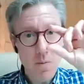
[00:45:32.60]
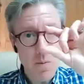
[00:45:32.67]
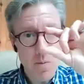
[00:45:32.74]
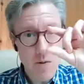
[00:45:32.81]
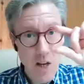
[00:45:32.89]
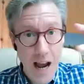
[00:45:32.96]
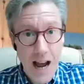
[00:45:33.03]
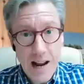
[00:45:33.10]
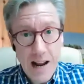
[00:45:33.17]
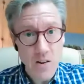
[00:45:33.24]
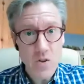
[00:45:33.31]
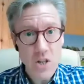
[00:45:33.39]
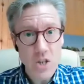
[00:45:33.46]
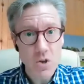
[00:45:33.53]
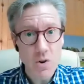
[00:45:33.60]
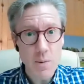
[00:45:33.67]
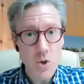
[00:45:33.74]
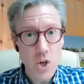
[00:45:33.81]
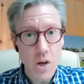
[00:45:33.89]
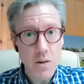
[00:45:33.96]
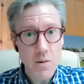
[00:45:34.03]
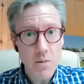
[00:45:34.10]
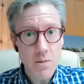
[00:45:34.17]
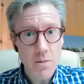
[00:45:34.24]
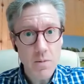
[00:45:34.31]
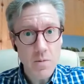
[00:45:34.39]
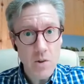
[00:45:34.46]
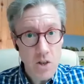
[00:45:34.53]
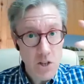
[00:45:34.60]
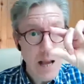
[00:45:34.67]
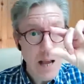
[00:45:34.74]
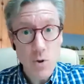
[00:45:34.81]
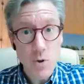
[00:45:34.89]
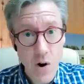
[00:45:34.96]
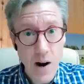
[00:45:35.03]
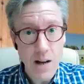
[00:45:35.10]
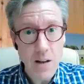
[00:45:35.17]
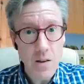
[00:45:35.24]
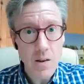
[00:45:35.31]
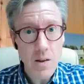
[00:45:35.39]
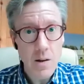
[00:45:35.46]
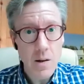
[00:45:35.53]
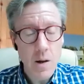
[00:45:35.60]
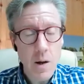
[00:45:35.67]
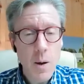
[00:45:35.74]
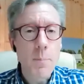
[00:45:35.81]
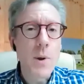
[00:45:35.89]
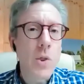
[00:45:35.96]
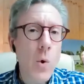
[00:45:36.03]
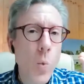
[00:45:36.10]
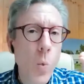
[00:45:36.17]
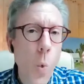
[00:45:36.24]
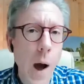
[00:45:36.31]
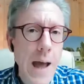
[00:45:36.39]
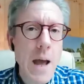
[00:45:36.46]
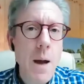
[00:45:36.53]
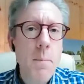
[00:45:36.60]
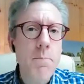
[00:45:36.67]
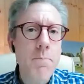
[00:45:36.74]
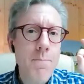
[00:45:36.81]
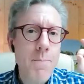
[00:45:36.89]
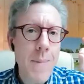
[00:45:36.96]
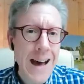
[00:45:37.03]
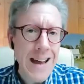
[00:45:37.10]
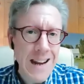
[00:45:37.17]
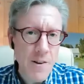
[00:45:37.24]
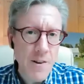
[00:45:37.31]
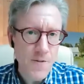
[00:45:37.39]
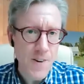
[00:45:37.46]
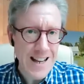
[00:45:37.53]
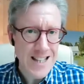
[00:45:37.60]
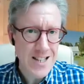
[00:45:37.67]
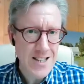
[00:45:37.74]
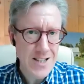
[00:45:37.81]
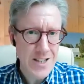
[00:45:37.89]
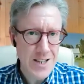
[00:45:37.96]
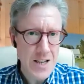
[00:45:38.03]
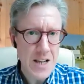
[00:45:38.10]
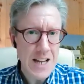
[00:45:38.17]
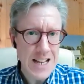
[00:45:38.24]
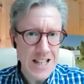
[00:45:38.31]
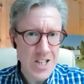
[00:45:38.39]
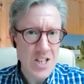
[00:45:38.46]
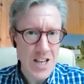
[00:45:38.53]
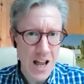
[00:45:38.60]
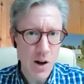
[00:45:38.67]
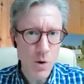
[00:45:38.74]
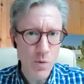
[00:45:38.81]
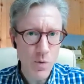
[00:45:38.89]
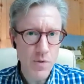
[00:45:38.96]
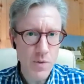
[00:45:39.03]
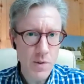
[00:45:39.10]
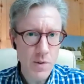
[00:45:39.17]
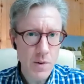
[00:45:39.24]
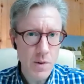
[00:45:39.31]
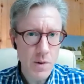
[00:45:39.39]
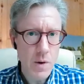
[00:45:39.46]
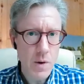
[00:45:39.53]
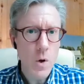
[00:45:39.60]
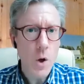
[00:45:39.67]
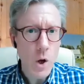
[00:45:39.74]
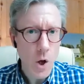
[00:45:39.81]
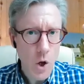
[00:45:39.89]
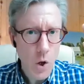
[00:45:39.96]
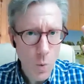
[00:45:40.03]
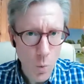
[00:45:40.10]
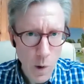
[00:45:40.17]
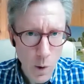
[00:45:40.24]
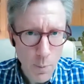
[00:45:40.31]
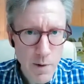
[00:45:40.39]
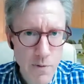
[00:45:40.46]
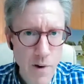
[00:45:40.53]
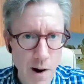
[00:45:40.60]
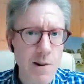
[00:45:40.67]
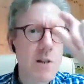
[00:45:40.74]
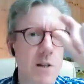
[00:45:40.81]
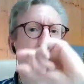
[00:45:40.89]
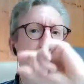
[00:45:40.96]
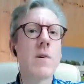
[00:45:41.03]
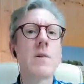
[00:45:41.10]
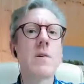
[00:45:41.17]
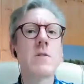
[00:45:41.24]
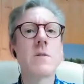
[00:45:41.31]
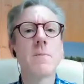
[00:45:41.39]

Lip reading: talent description, the same strength, but the way it manifests itself will be very different.